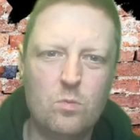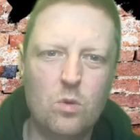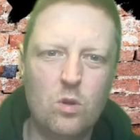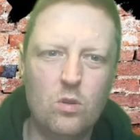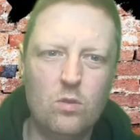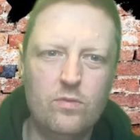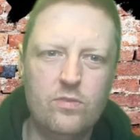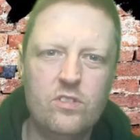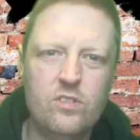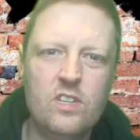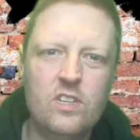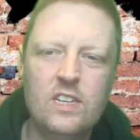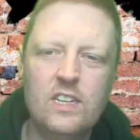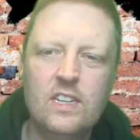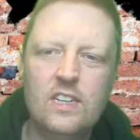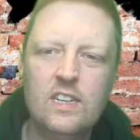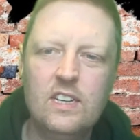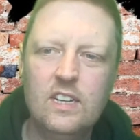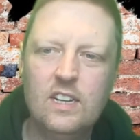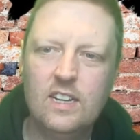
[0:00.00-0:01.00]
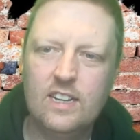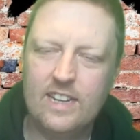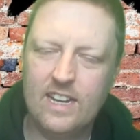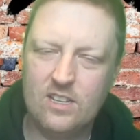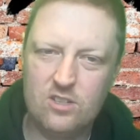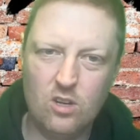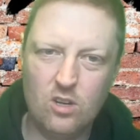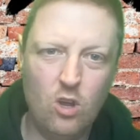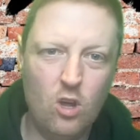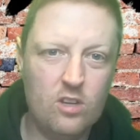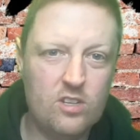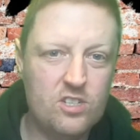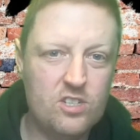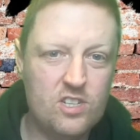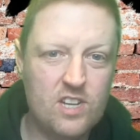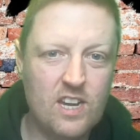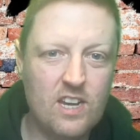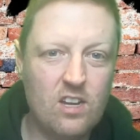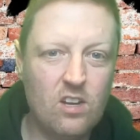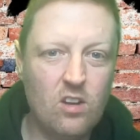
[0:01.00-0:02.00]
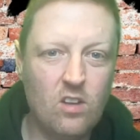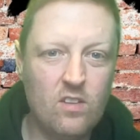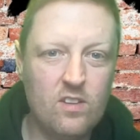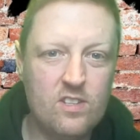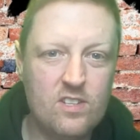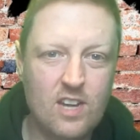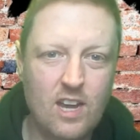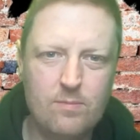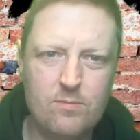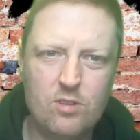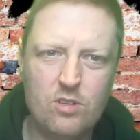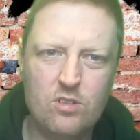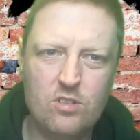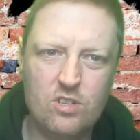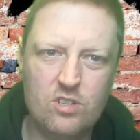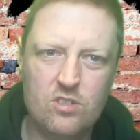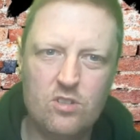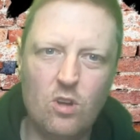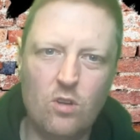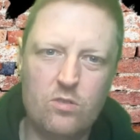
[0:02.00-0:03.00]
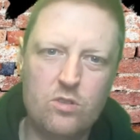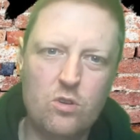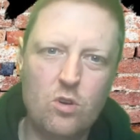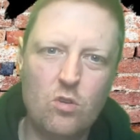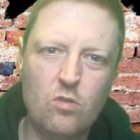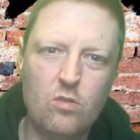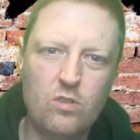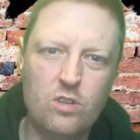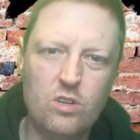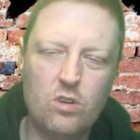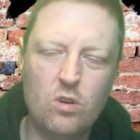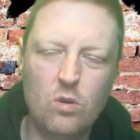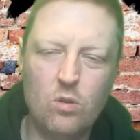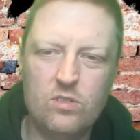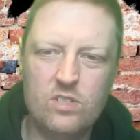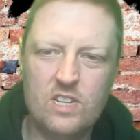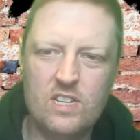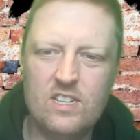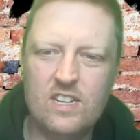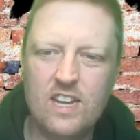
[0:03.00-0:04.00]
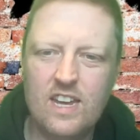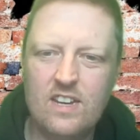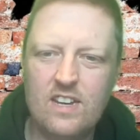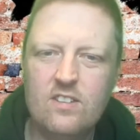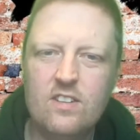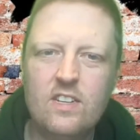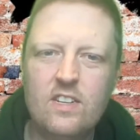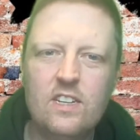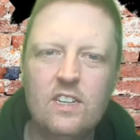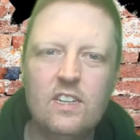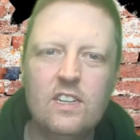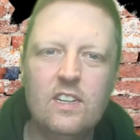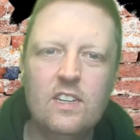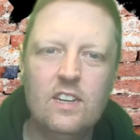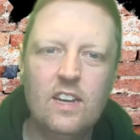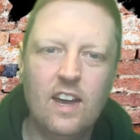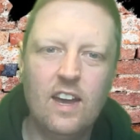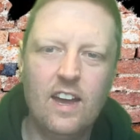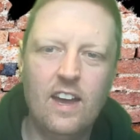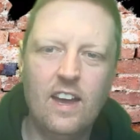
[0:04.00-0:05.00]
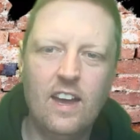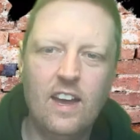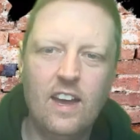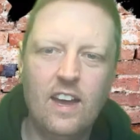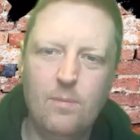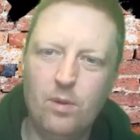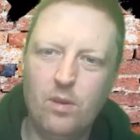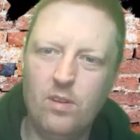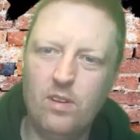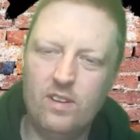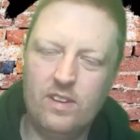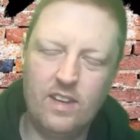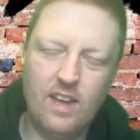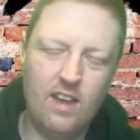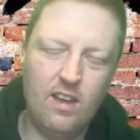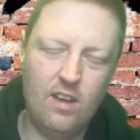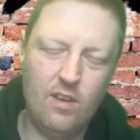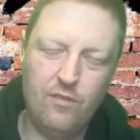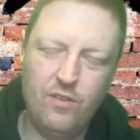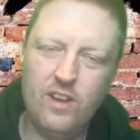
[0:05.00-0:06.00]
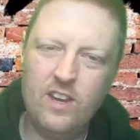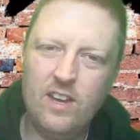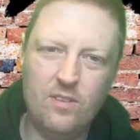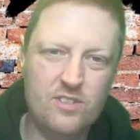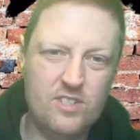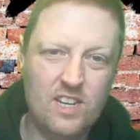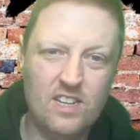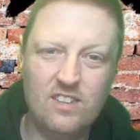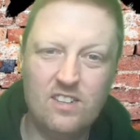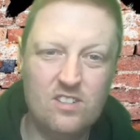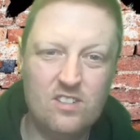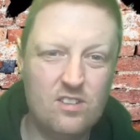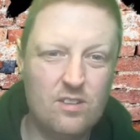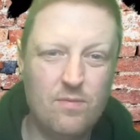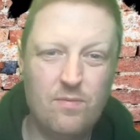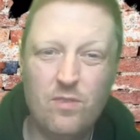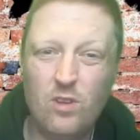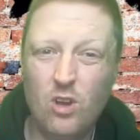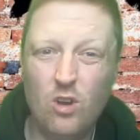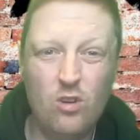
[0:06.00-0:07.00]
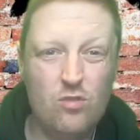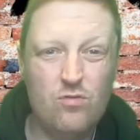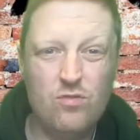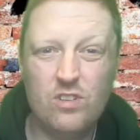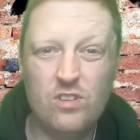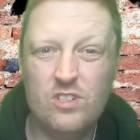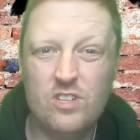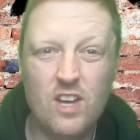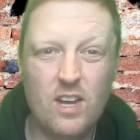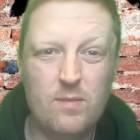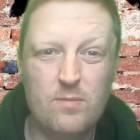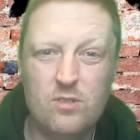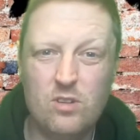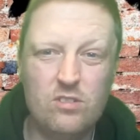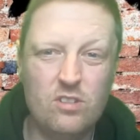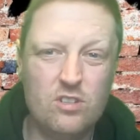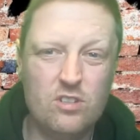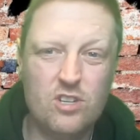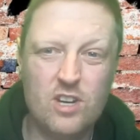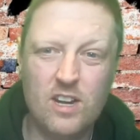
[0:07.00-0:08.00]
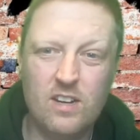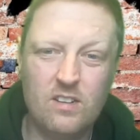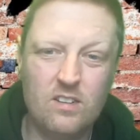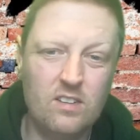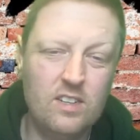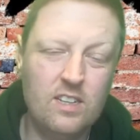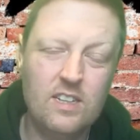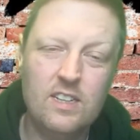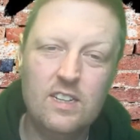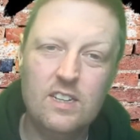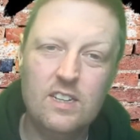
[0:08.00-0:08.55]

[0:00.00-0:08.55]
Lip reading: Wolves. Gets a lot of stick a lot of the times because he's not scoring the goals he did. But I think I've said this 100 times on the channel.